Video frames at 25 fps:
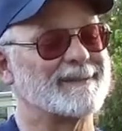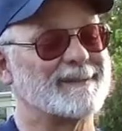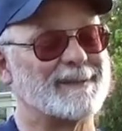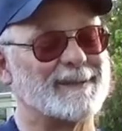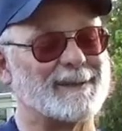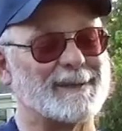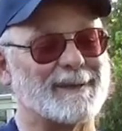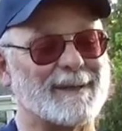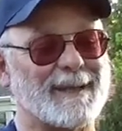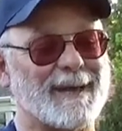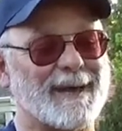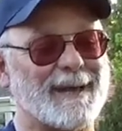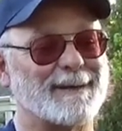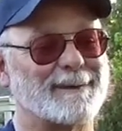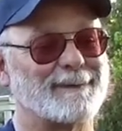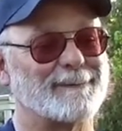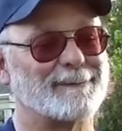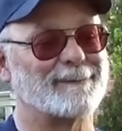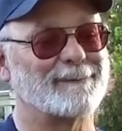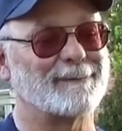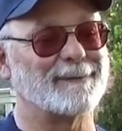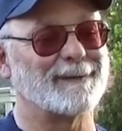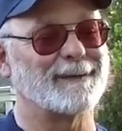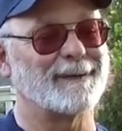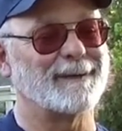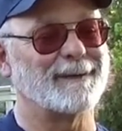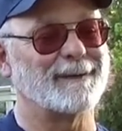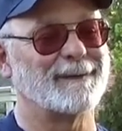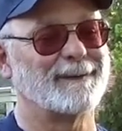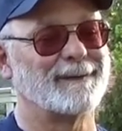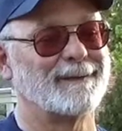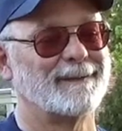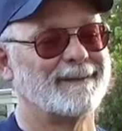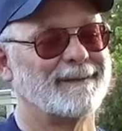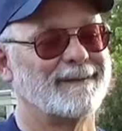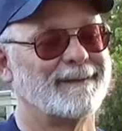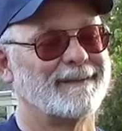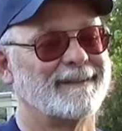a lot
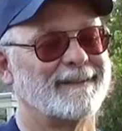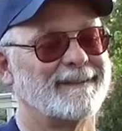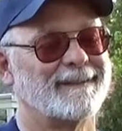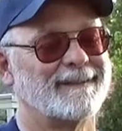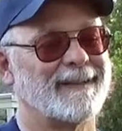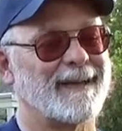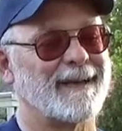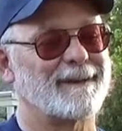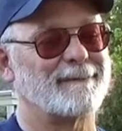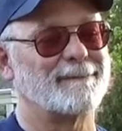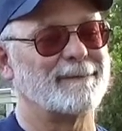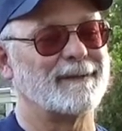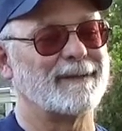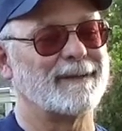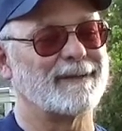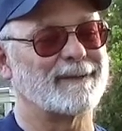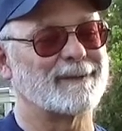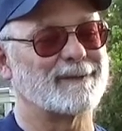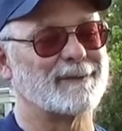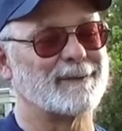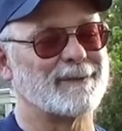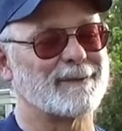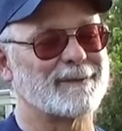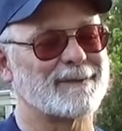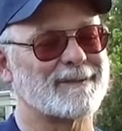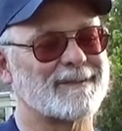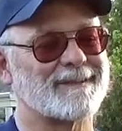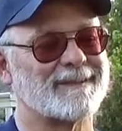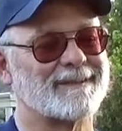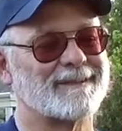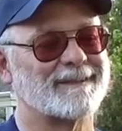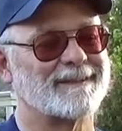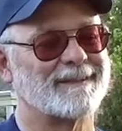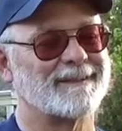of vehicles,